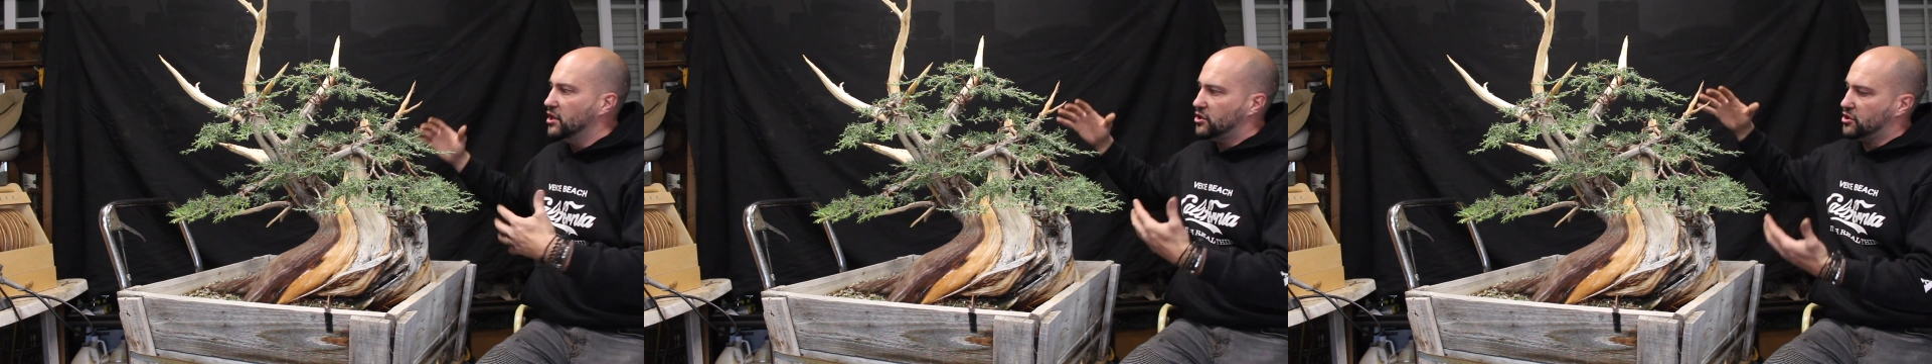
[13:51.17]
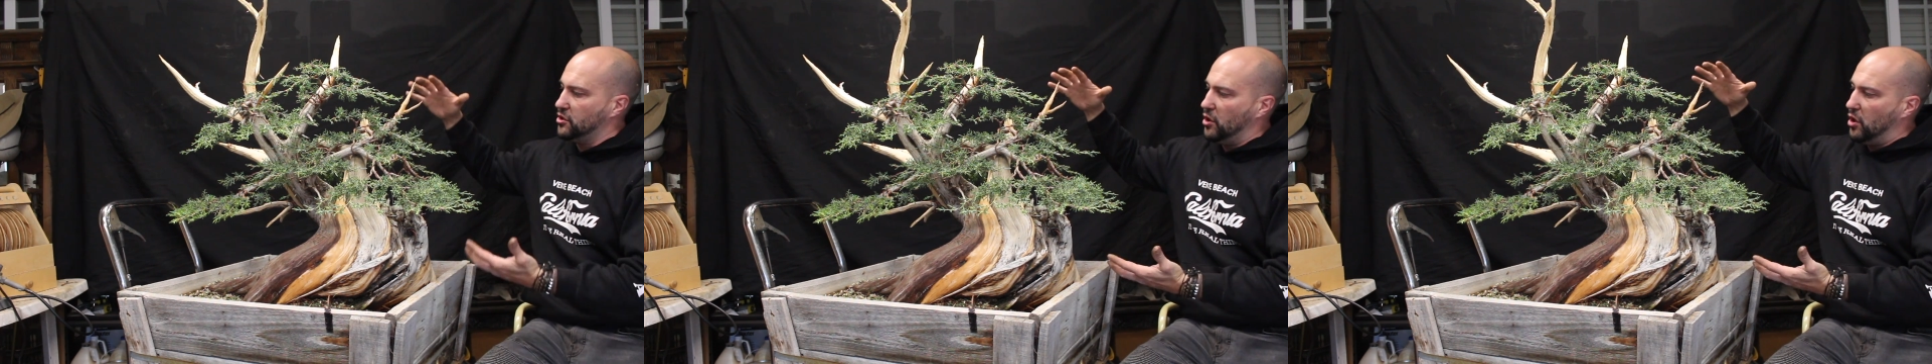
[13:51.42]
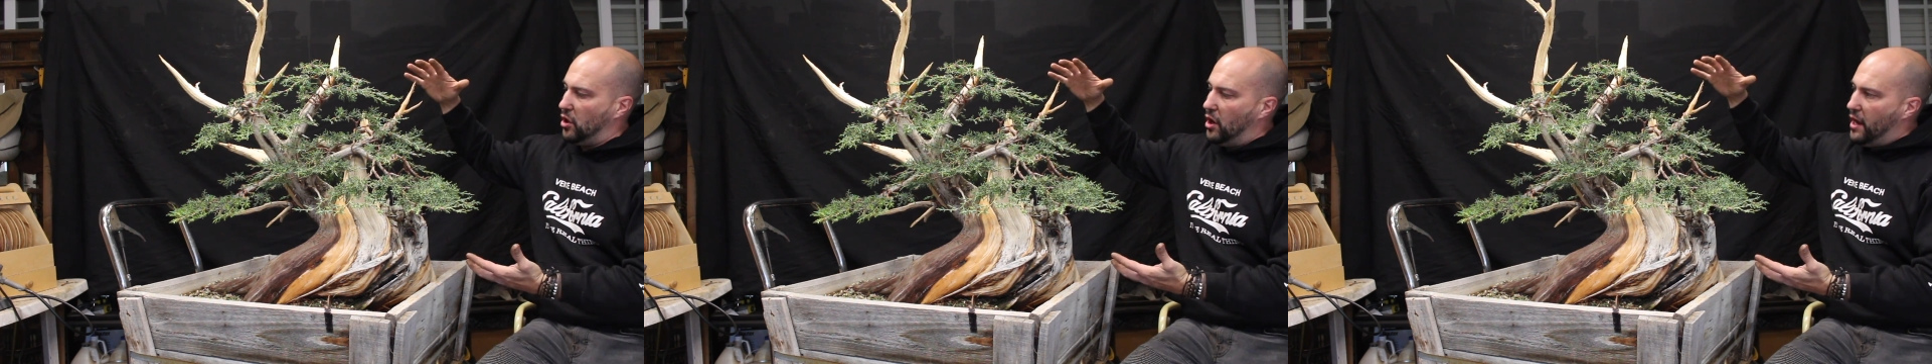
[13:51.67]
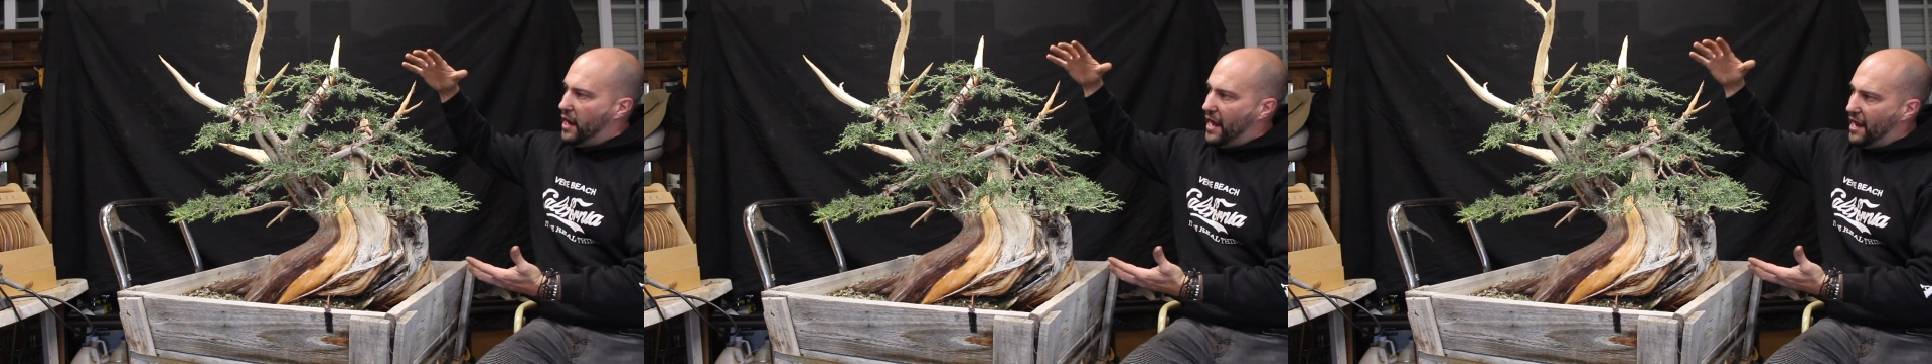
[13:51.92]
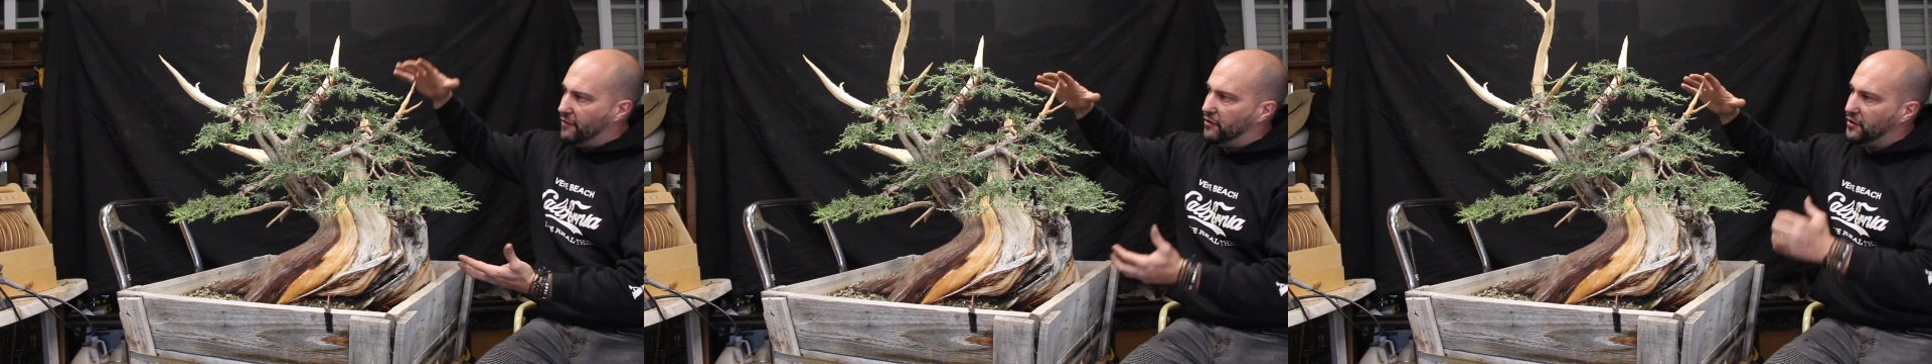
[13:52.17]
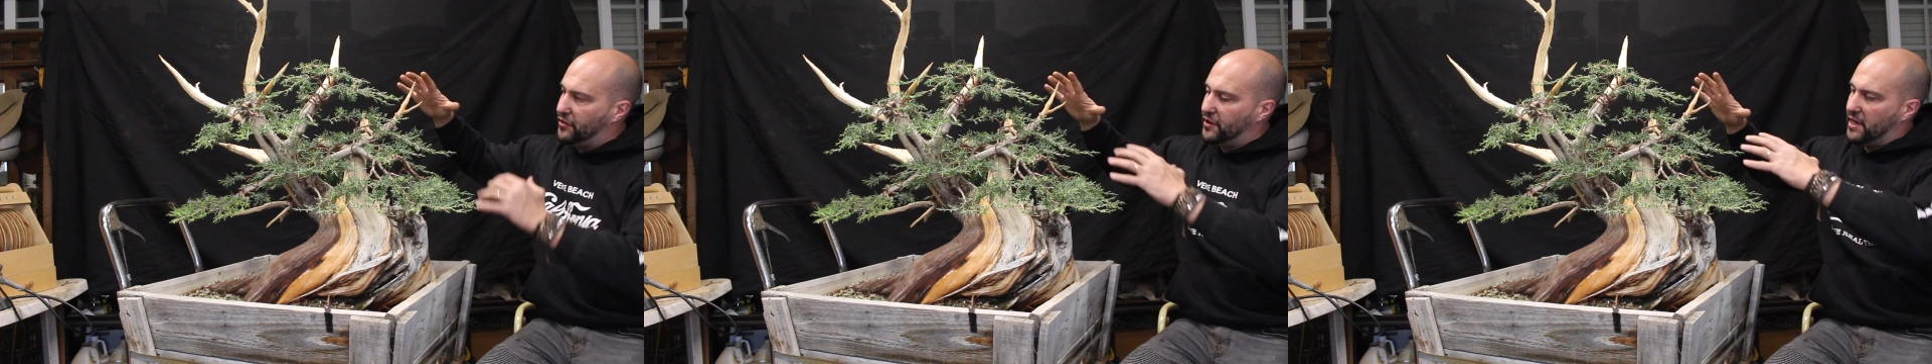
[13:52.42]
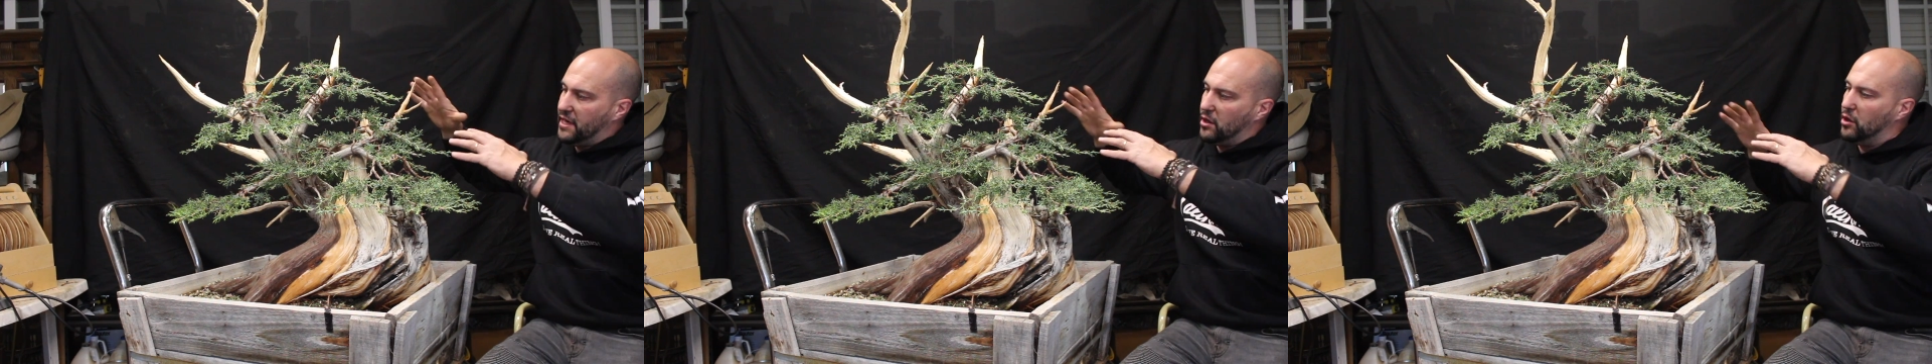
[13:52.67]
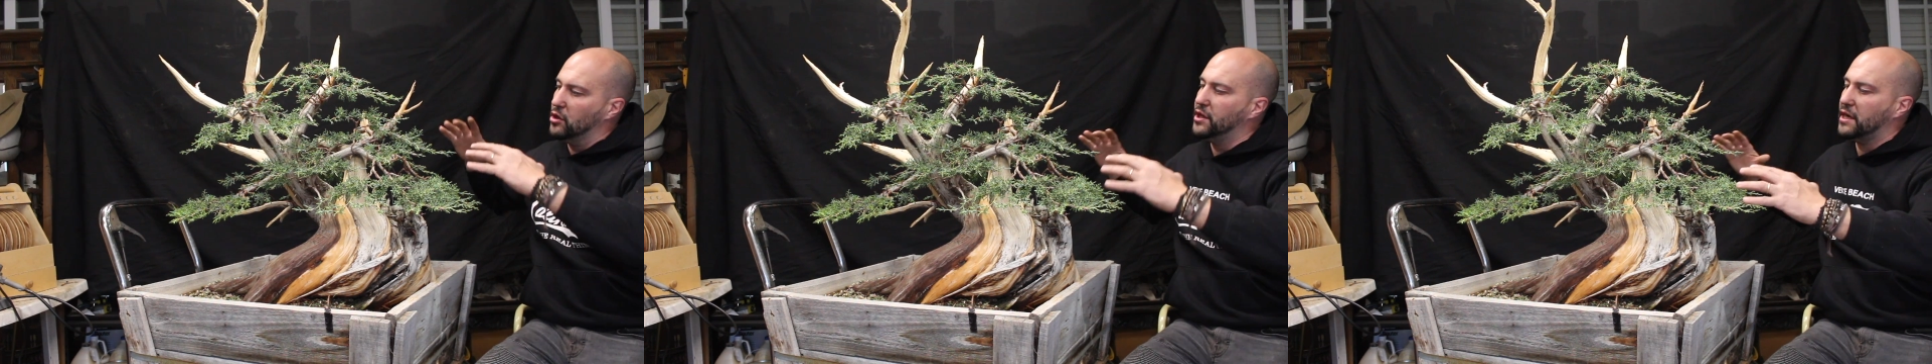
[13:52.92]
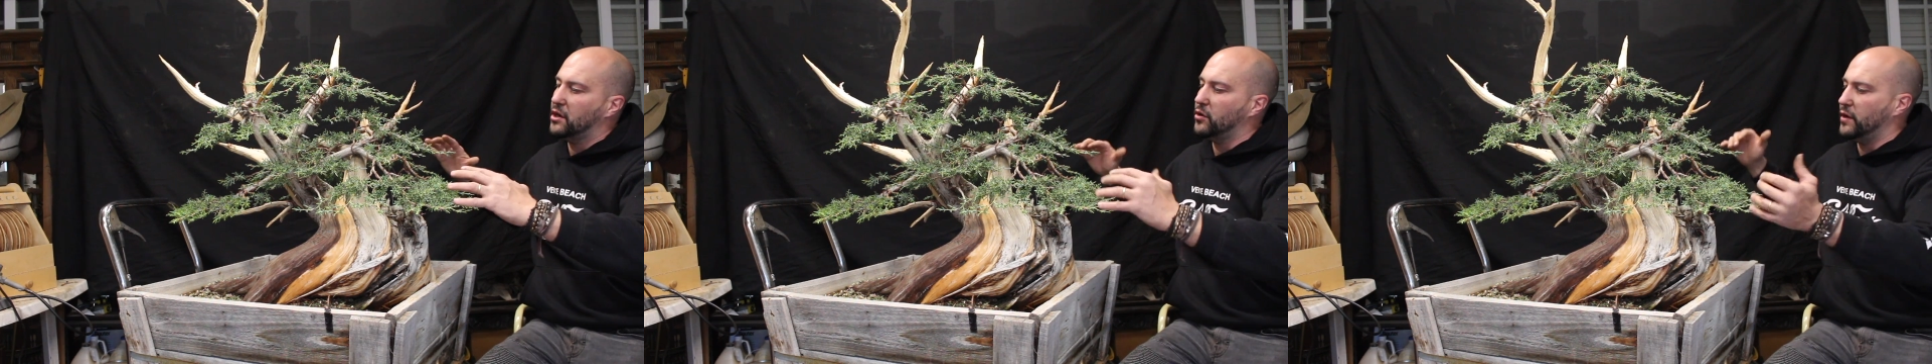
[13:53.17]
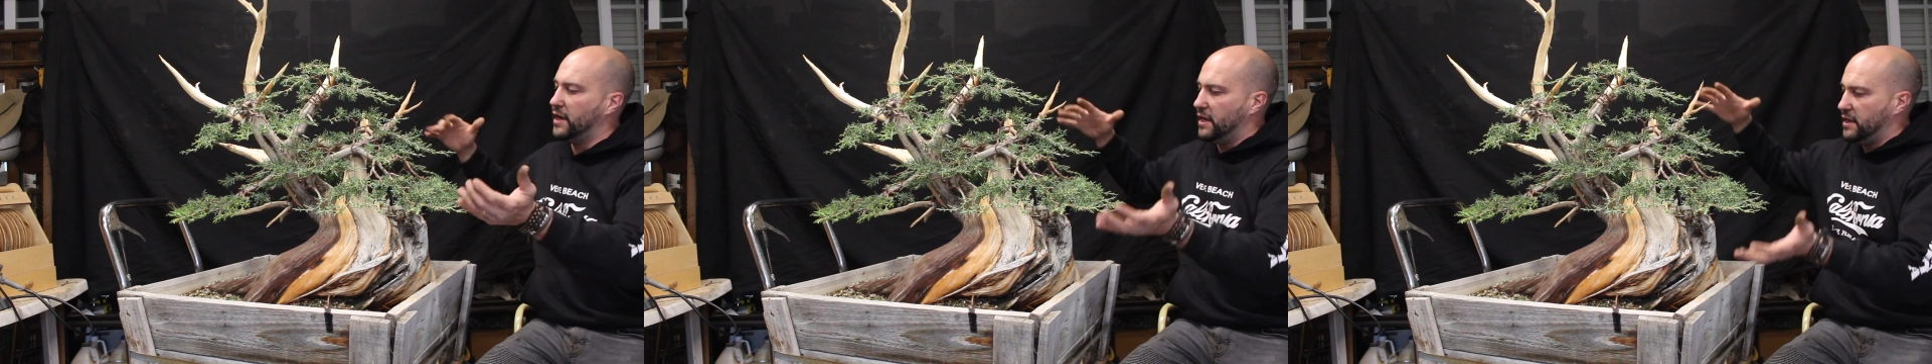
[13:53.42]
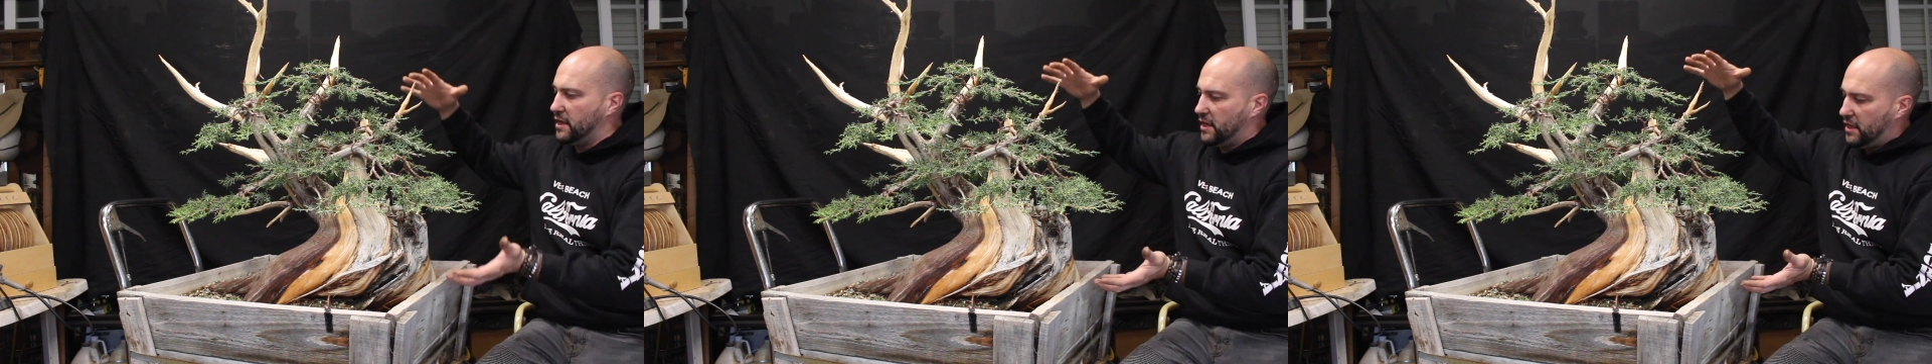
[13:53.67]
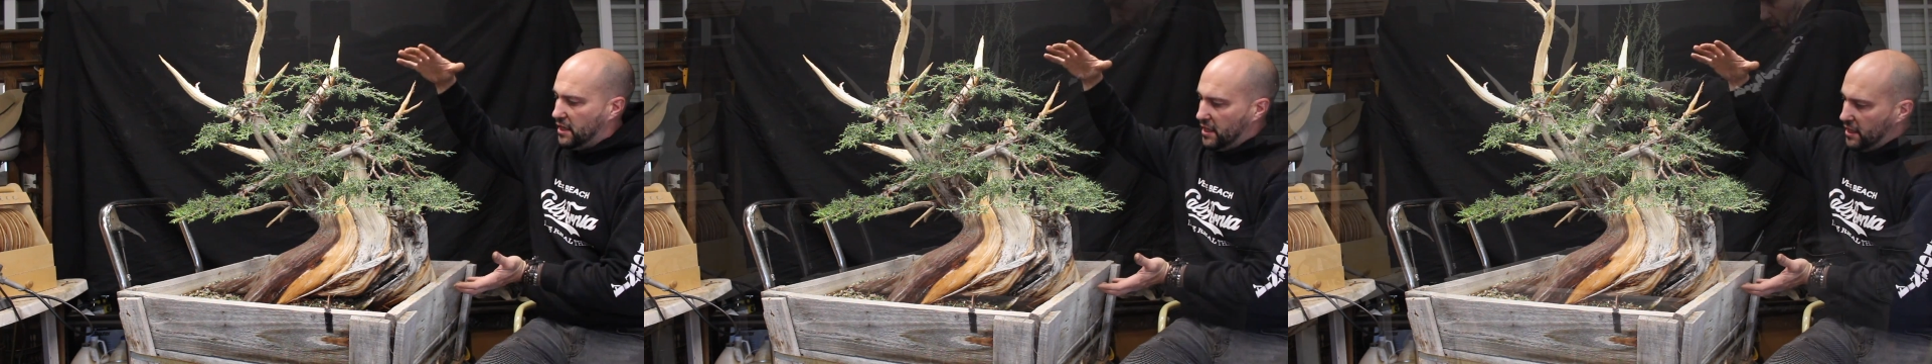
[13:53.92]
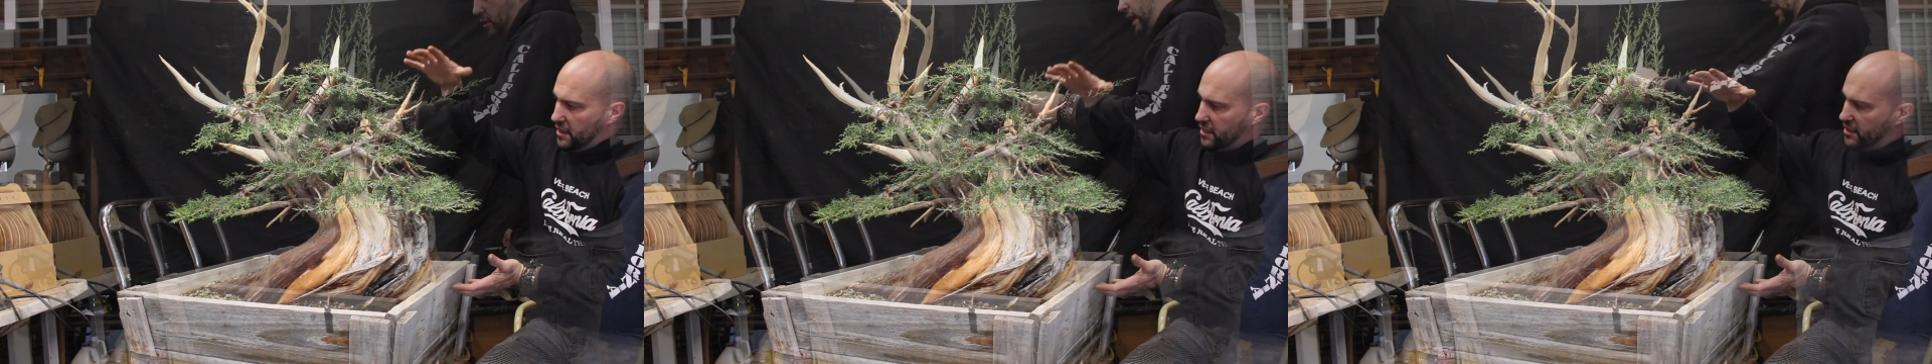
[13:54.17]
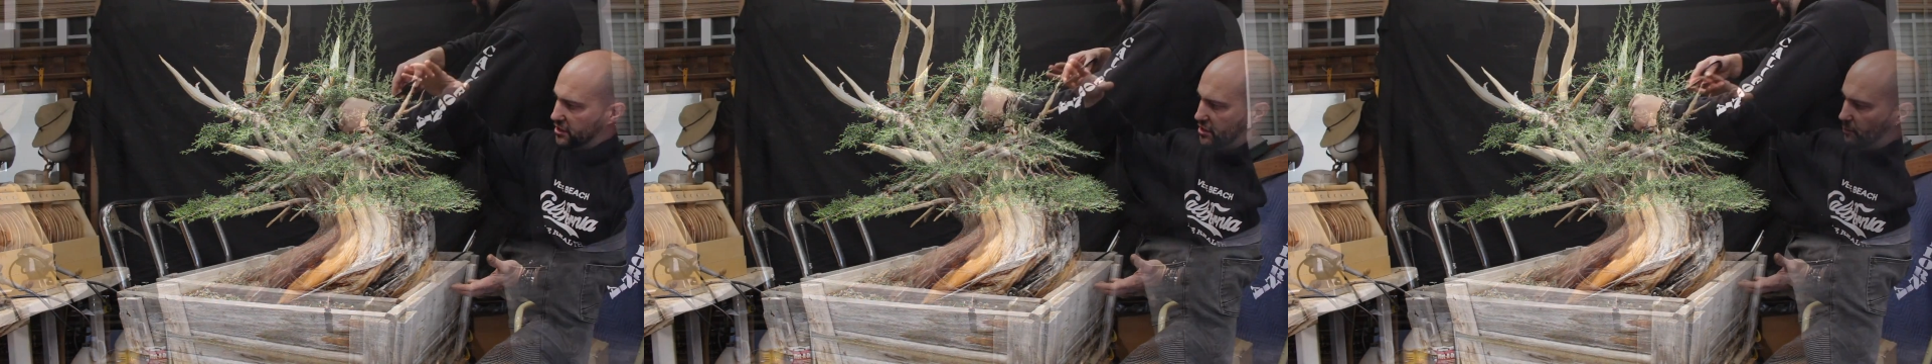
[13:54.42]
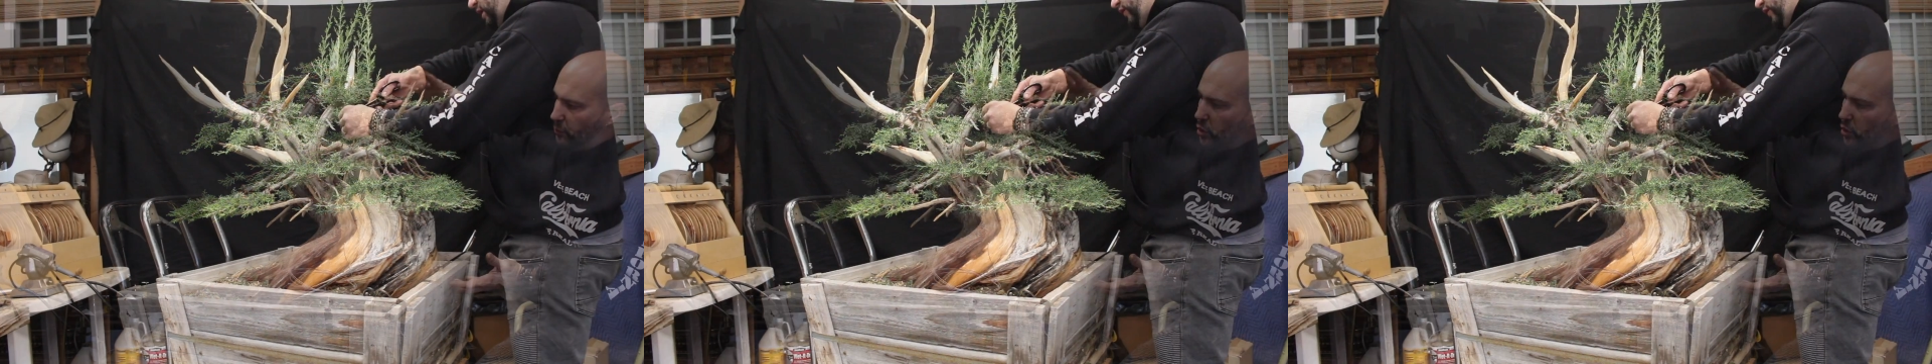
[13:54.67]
So everything, all the green is